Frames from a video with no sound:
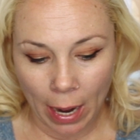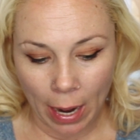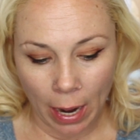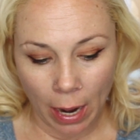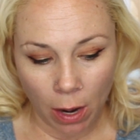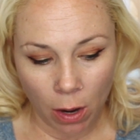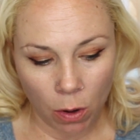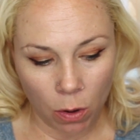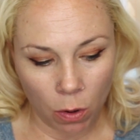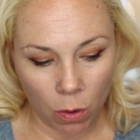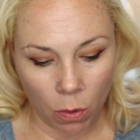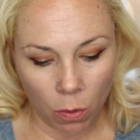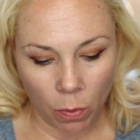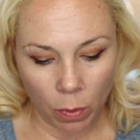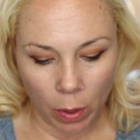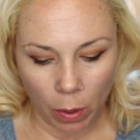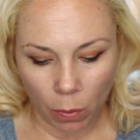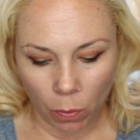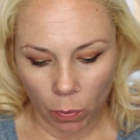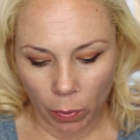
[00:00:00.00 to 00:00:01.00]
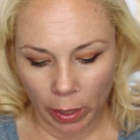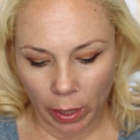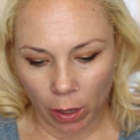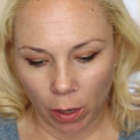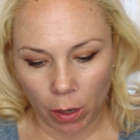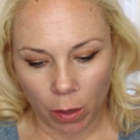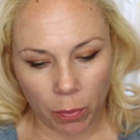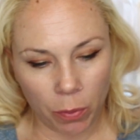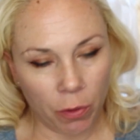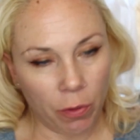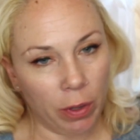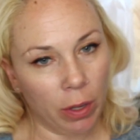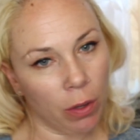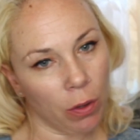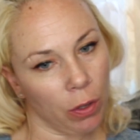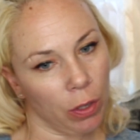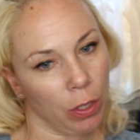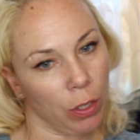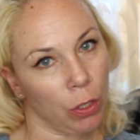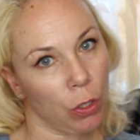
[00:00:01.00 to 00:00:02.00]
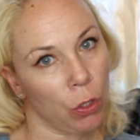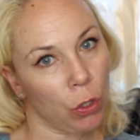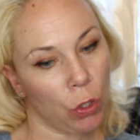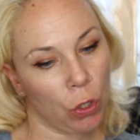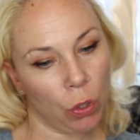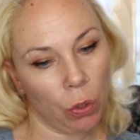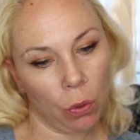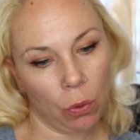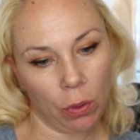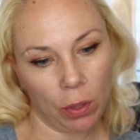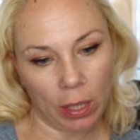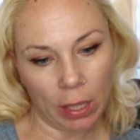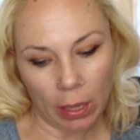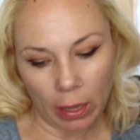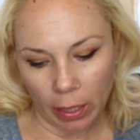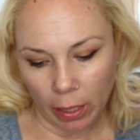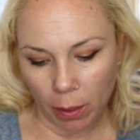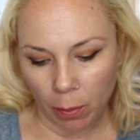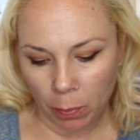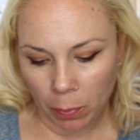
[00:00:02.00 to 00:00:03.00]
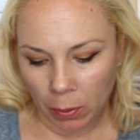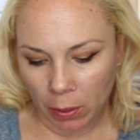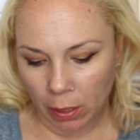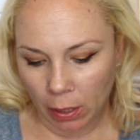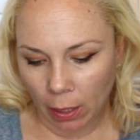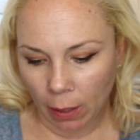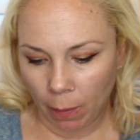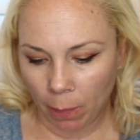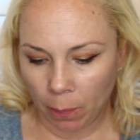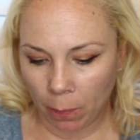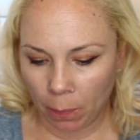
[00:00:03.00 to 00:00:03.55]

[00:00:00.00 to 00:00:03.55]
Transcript: now we are moving on to the lips,